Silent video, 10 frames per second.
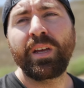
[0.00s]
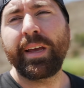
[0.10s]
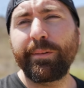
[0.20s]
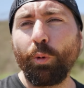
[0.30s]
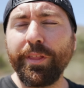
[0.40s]

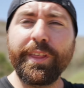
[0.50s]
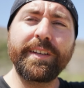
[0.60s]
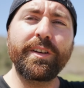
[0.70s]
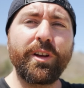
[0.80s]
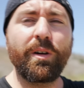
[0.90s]
And one thing
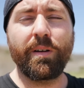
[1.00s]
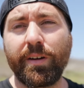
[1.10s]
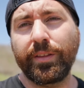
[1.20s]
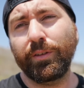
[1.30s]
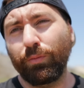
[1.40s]
to note
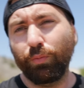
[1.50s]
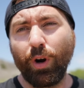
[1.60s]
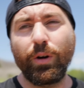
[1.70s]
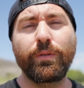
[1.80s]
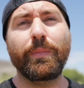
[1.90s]
on the
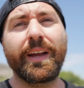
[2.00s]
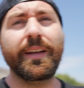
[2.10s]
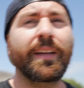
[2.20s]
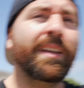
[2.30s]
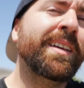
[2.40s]
Rode
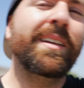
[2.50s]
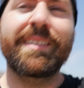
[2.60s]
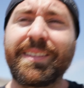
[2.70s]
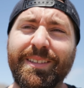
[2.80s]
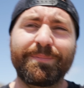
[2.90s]
mic,
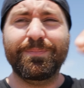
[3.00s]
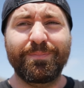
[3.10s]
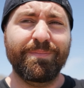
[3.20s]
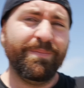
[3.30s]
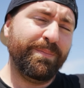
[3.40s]
the
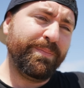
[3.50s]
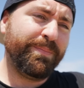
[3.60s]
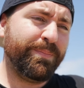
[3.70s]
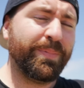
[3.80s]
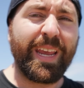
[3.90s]

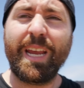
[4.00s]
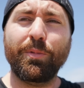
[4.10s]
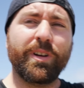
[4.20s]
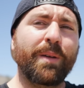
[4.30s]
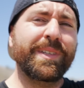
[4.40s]

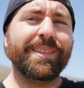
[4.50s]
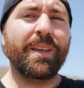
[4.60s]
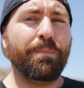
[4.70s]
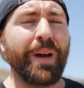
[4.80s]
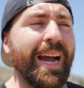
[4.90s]
cable comes out the
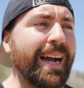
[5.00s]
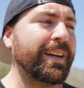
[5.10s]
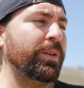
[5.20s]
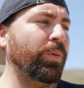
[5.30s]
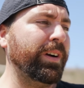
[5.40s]
back,
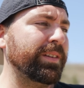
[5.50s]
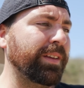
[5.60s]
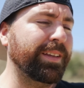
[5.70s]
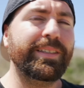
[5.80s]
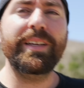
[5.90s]
whereas on
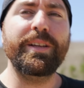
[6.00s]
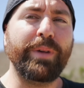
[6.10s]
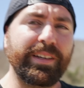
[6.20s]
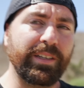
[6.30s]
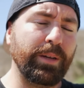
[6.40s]
the Deity
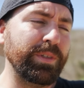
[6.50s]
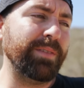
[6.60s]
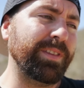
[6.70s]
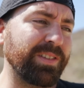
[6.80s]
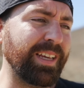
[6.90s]
mics it comes
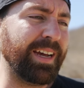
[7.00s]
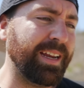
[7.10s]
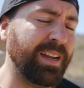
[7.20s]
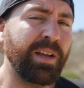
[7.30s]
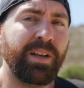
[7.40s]
off the
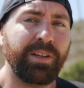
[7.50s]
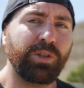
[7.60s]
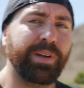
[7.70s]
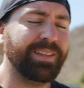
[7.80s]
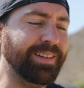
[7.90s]
side.
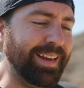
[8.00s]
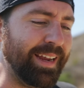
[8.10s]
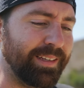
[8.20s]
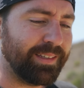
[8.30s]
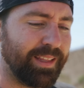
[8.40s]
So it is
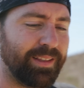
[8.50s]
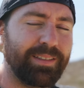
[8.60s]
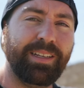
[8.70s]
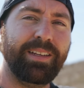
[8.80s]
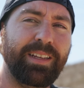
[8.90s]
nice that the
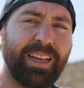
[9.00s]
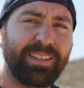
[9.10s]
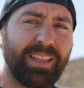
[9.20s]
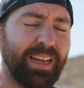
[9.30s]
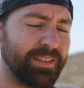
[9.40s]
Deity
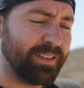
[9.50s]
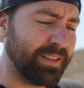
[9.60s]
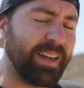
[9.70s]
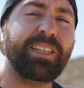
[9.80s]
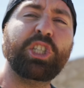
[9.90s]
has that
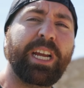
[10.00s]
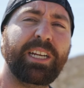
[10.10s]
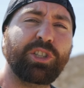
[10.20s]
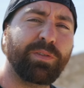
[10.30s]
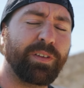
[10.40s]
design
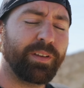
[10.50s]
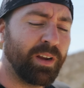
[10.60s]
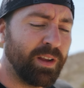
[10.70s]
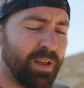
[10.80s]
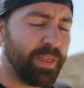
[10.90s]
change for
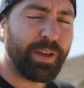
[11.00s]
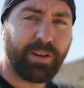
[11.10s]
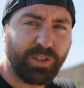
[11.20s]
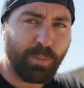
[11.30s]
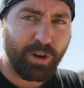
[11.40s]
their
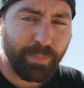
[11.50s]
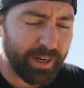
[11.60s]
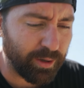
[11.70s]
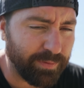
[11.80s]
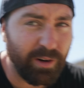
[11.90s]
small
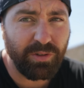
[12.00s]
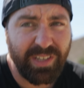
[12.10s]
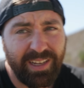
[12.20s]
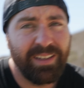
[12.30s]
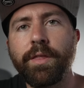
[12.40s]
microphones.
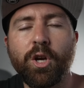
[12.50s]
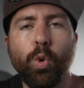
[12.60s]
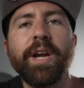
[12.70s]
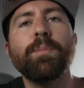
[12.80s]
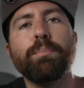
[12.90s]
The
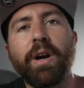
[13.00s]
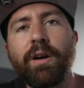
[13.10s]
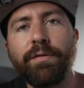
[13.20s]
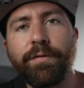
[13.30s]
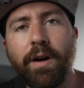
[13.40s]
quick
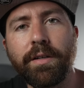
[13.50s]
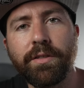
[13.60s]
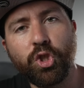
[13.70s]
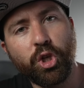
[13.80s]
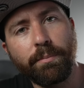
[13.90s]
brown fox
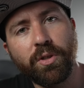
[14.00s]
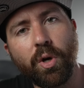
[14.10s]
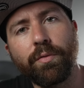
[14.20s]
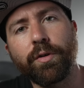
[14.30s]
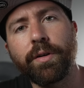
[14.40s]
jumps
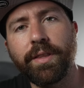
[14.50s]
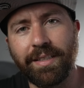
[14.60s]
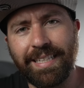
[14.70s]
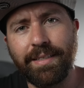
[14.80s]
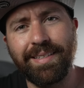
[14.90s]
over the
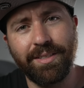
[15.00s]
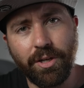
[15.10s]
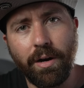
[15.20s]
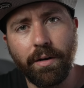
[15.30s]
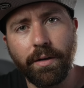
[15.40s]
lazy
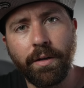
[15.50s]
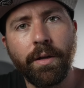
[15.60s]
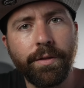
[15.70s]
dog.